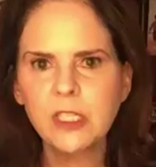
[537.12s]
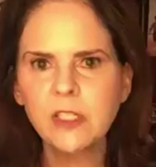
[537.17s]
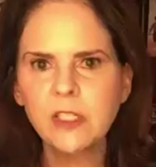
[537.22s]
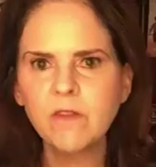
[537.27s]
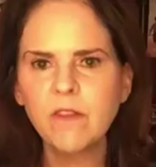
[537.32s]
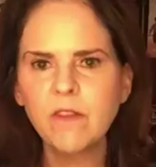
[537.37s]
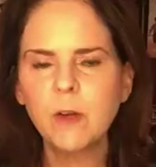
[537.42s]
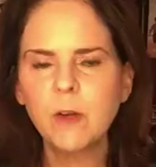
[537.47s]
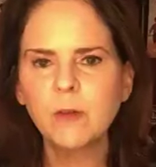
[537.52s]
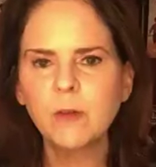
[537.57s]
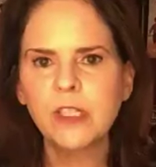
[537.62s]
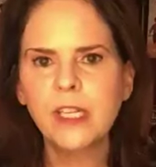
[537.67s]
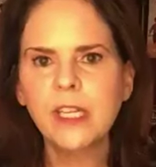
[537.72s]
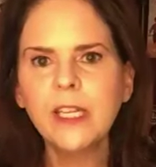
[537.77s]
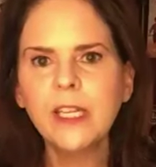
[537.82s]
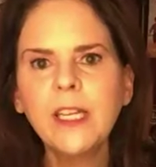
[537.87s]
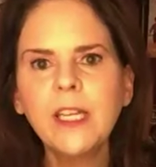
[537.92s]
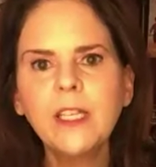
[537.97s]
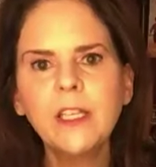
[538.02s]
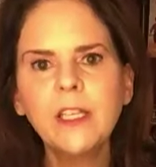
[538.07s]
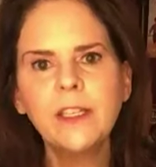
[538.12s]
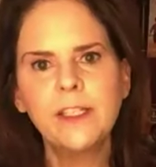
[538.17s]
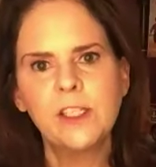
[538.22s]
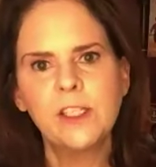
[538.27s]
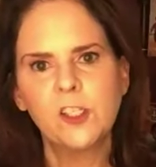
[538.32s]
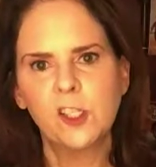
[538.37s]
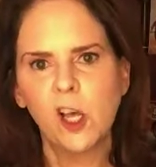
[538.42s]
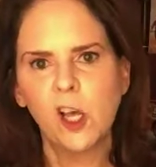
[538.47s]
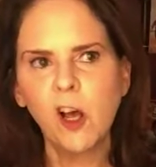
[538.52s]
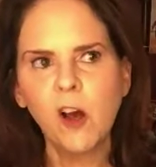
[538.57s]
is of thee was a healing
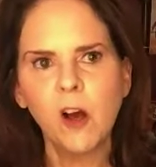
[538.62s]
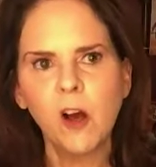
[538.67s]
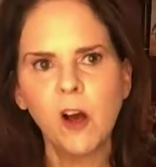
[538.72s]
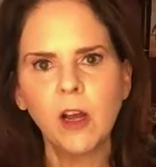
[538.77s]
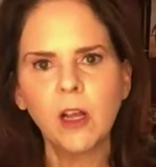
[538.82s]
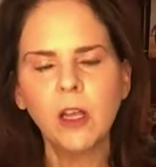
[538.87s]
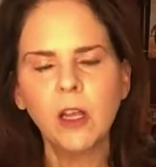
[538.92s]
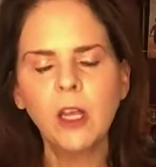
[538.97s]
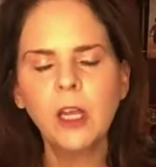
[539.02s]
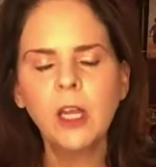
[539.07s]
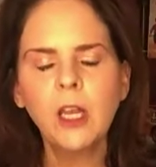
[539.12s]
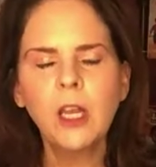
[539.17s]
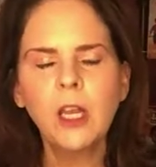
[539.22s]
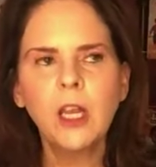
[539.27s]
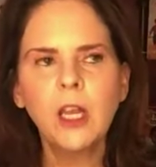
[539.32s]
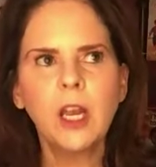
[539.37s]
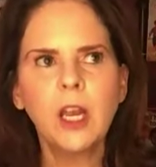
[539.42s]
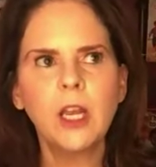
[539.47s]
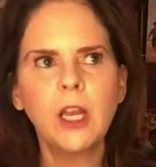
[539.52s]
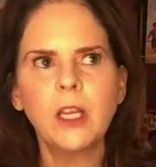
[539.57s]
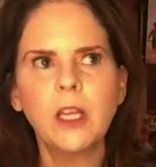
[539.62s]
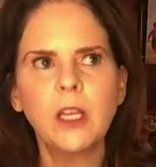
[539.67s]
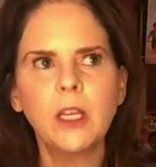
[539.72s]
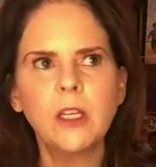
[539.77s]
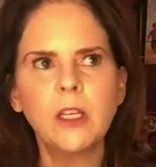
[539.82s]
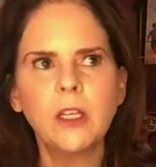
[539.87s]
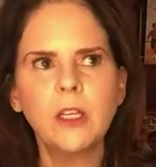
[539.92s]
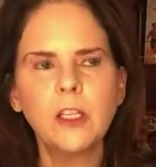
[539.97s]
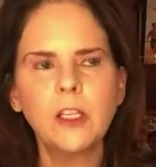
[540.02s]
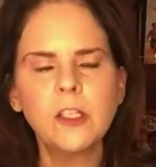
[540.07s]
song and
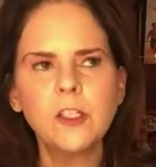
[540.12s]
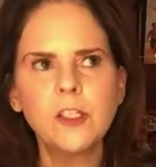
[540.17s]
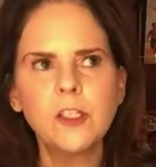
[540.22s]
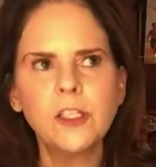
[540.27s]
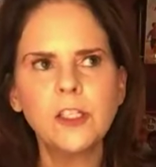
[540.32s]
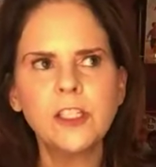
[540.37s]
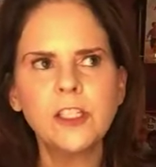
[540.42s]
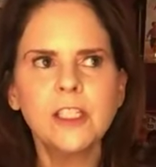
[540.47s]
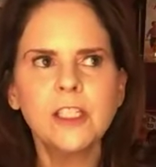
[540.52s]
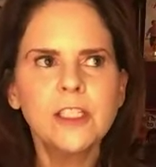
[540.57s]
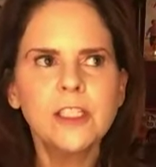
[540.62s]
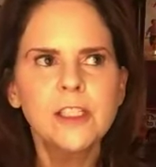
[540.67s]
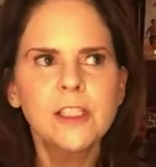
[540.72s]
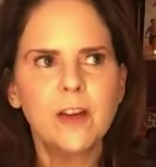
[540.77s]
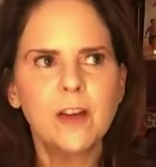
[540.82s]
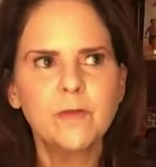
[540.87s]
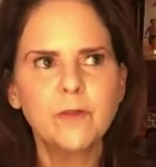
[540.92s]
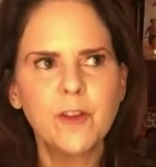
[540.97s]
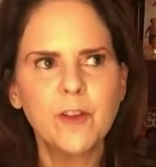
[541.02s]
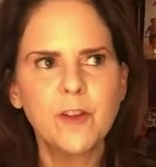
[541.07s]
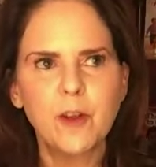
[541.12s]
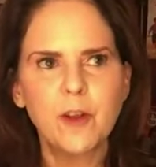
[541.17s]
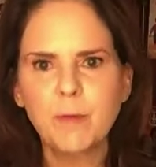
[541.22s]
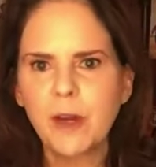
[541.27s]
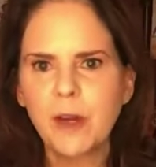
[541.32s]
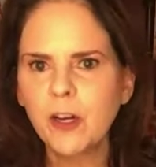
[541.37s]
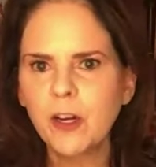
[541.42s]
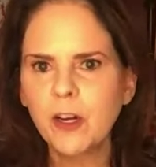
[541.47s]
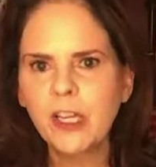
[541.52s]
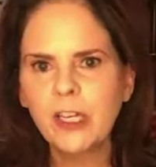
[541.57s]
then just to discover that
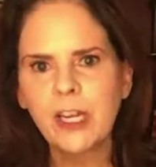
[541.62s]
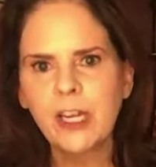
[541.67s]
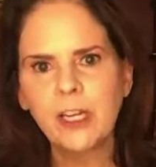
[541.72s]
Marian